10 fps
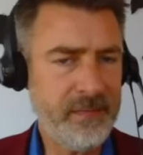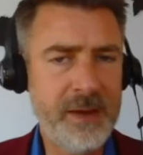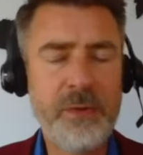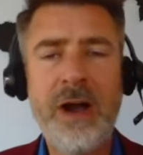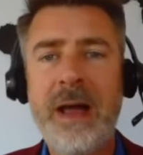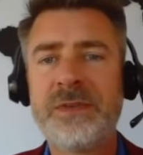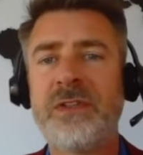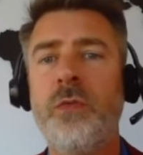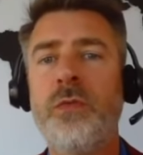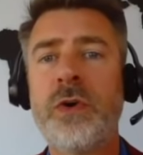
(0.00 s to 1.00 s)
And perhaps
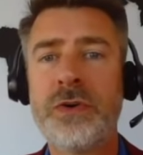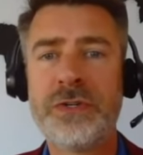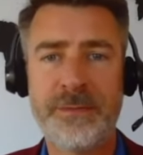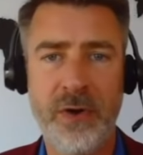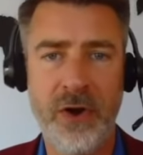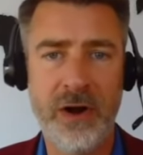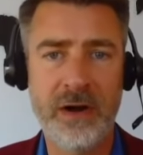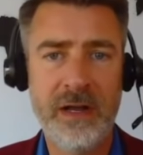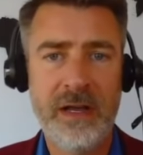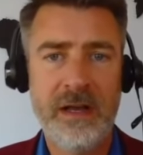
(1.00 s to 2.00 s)
the worst part
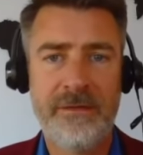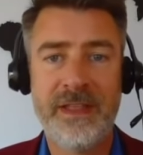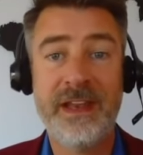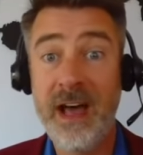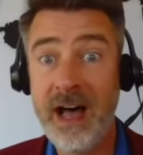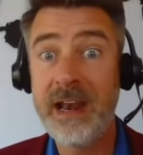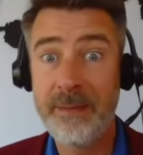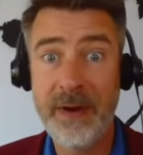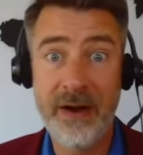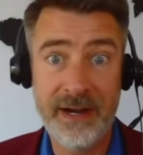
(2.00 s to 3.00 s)
for the non
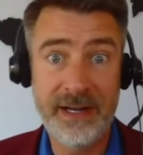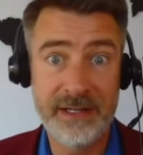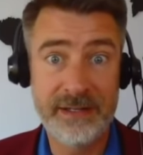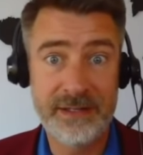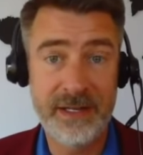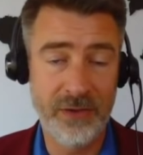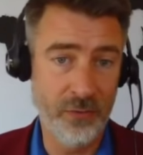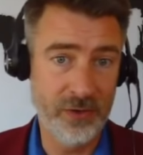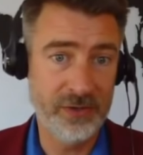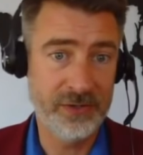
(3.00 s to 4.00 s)
Americans in the
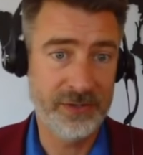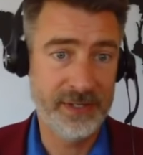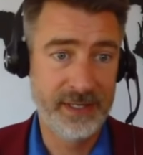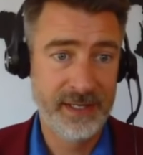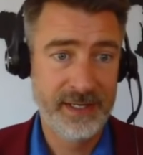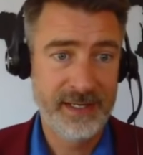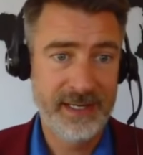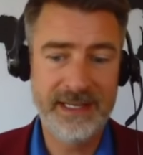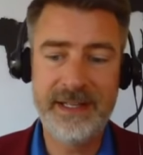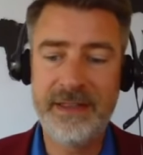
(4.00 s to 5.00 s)
world
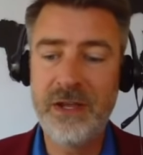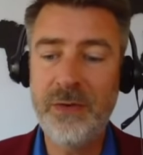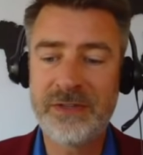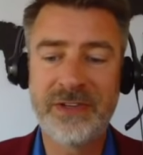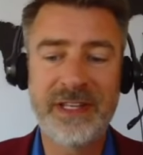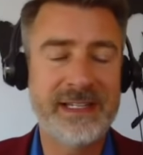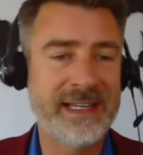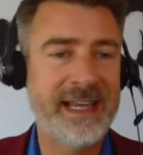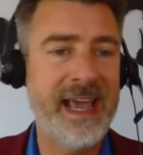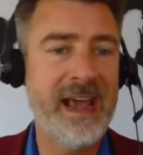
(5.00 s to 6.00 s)
is that the US really
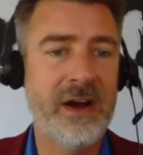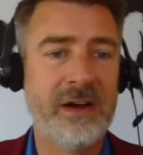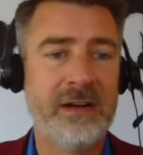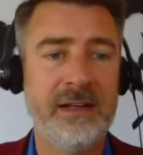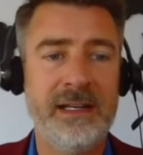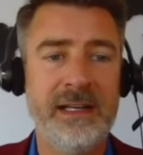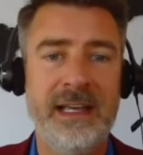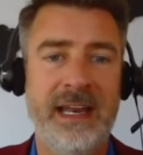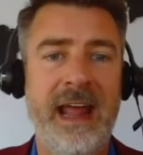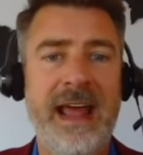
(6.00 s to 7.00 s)
doesn't care.
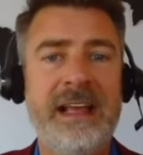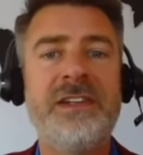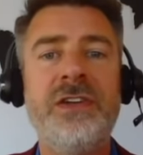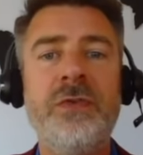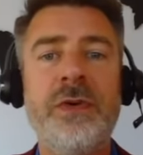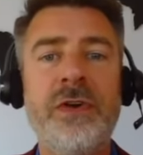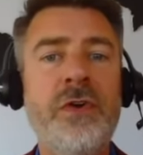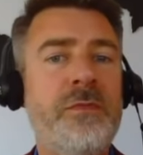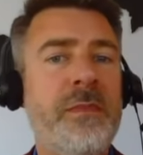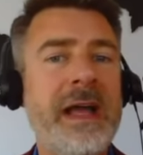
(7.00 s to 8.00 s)
And it has to do with who
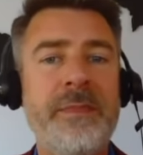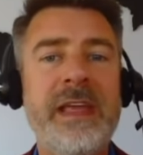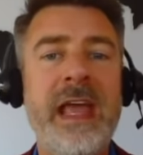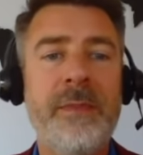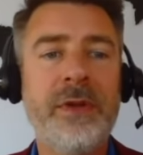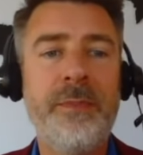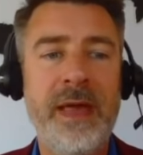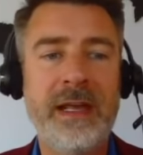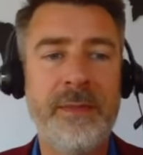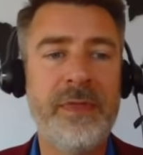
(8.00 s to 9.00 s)
might be able to
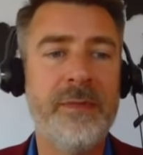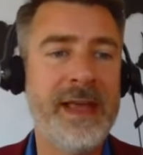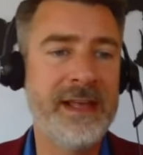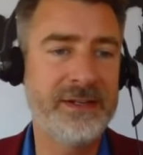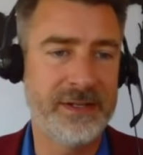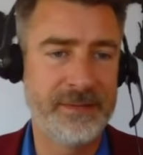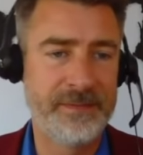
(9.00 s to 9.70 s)
pick up the mantle.